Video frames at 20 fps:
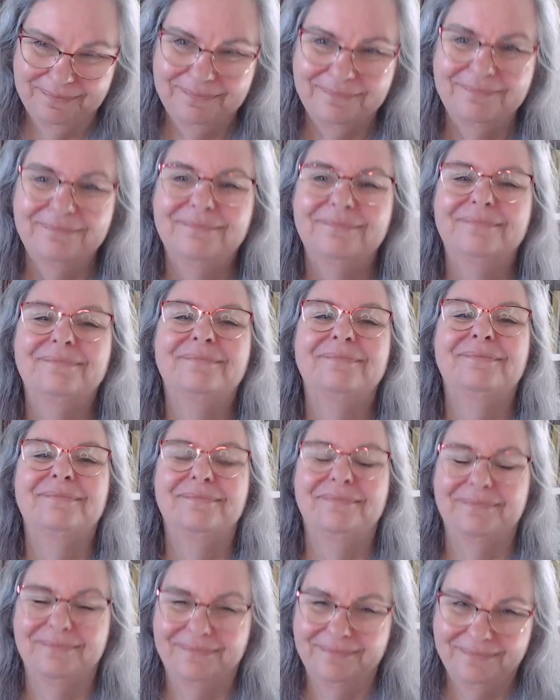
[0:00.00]

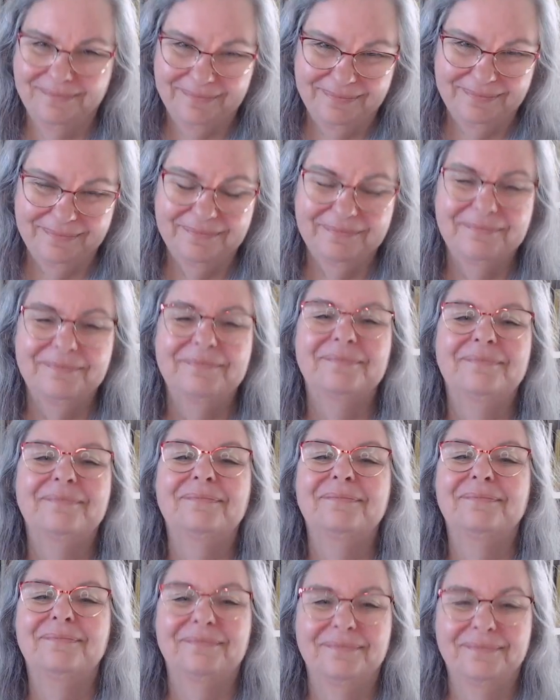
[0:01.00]

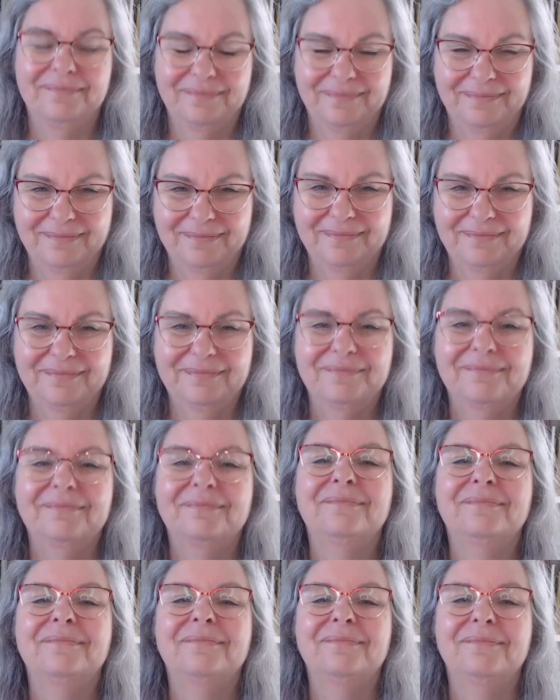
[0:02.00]

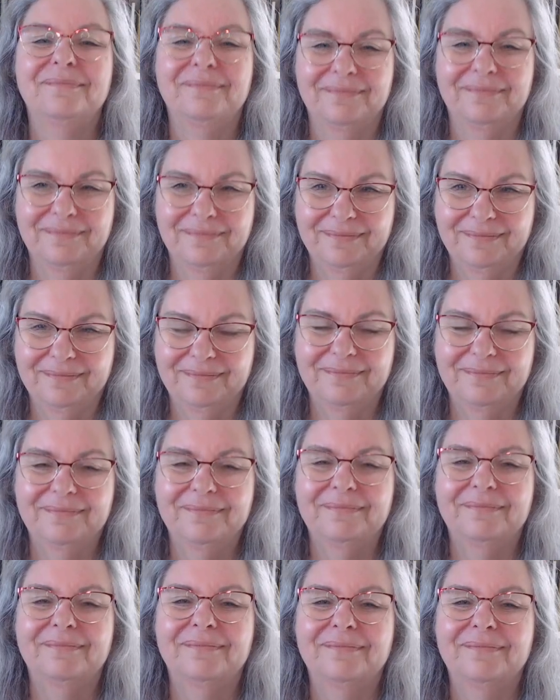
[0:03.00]

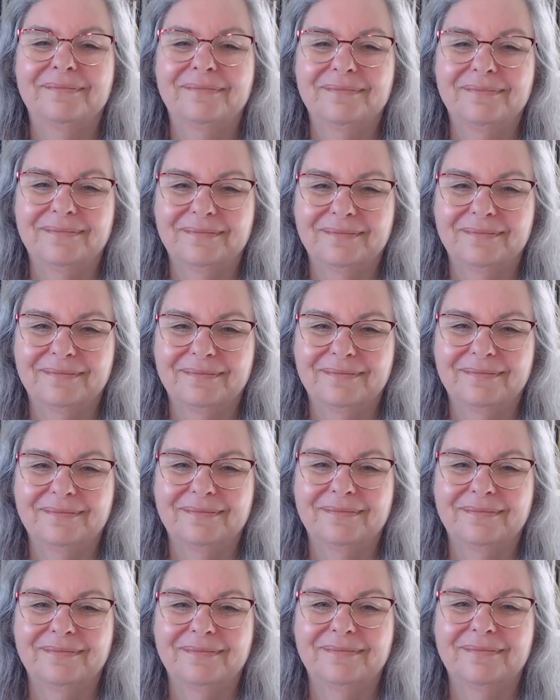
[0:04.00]

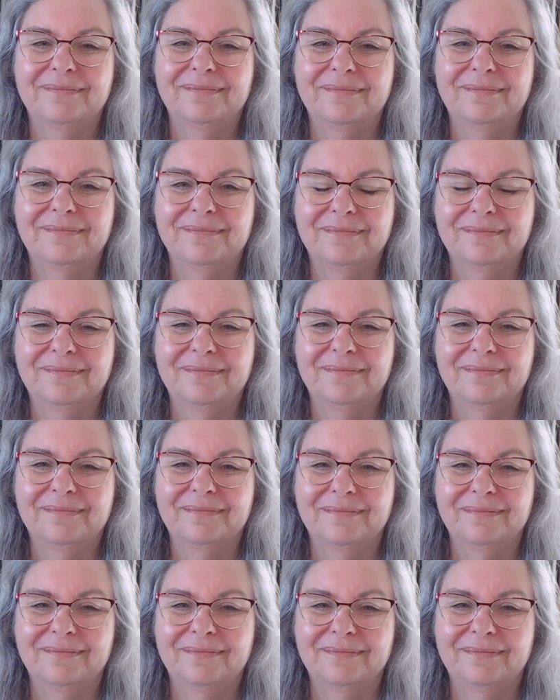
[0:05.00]

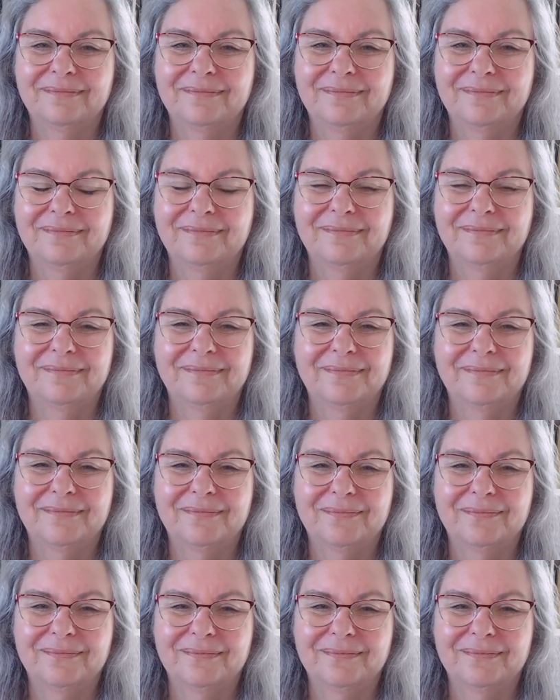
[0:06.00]

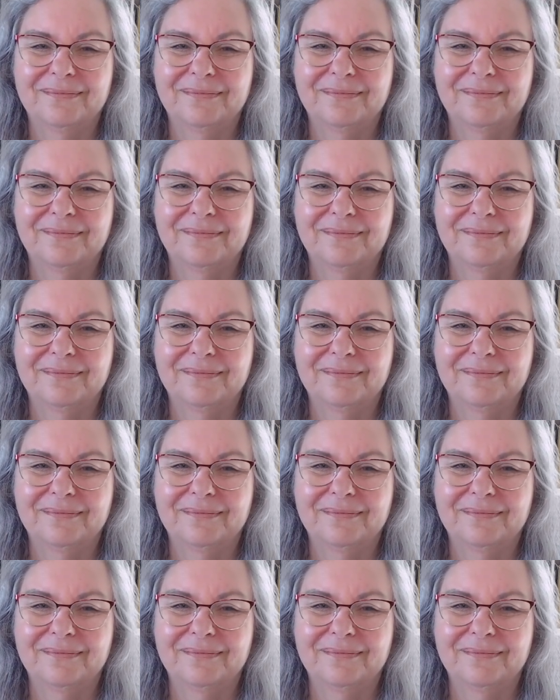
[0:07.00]
(silent)